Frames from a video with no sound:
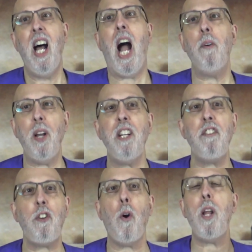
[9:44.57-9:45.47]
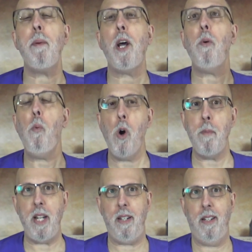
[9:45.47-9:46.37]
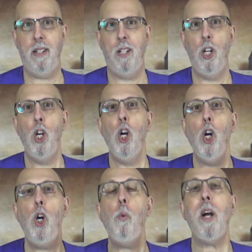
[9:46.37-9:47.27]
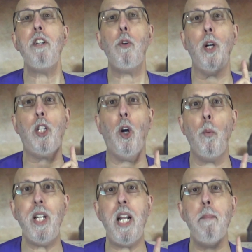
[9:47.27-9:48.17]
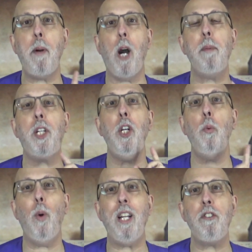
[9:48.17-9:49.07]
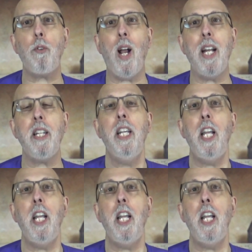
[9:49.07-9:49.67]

I read a story about a woman who went to a Korean barbecue restaurant